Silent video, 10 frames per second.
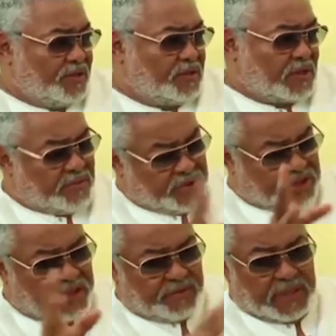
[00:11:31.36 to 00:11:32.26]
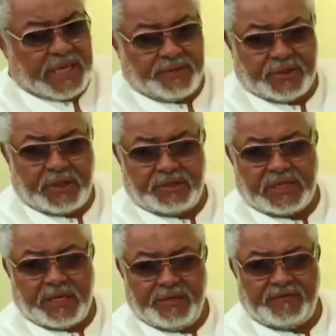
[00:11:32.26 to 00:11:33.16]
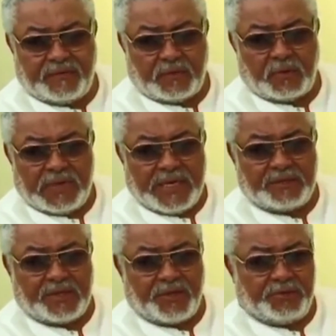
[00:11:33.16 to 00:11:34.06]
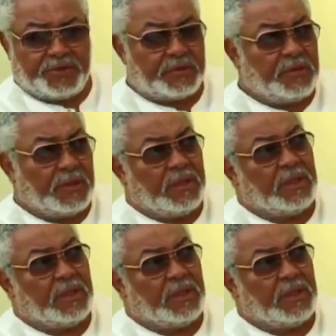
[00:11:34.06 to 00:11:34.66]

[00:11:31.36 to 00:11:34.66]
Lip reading: some general actually signed for my execution,